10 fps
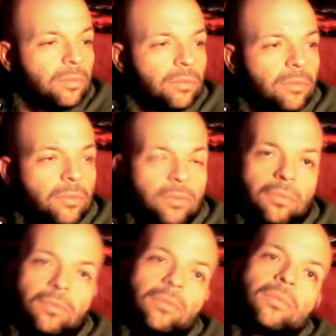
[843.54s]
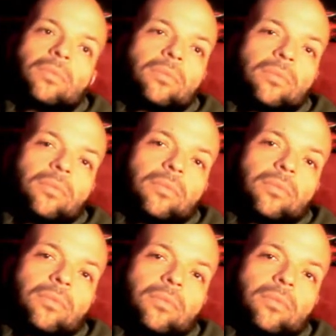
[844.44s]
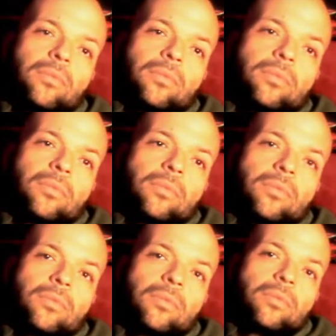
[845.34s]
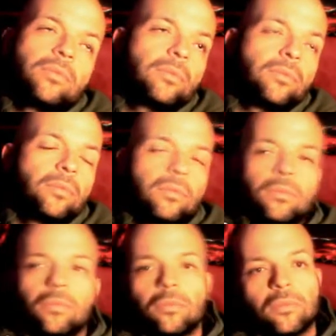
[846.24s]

This person isn't speaking.